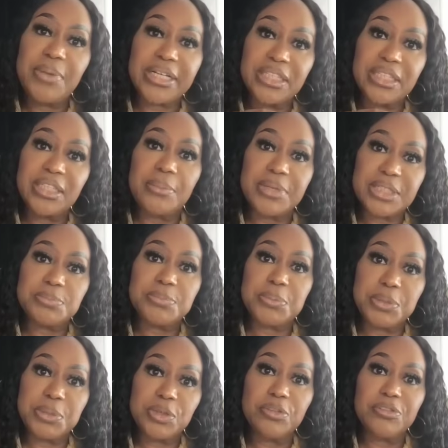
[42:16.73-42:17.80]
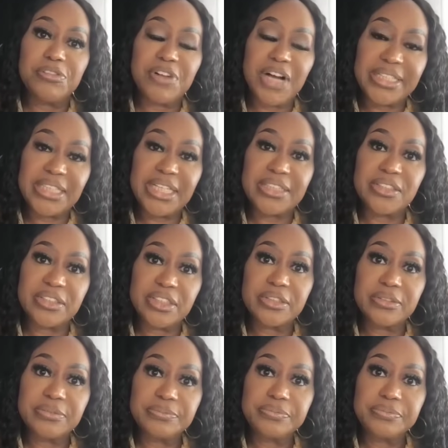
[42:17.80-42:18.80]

economics, biblical finances.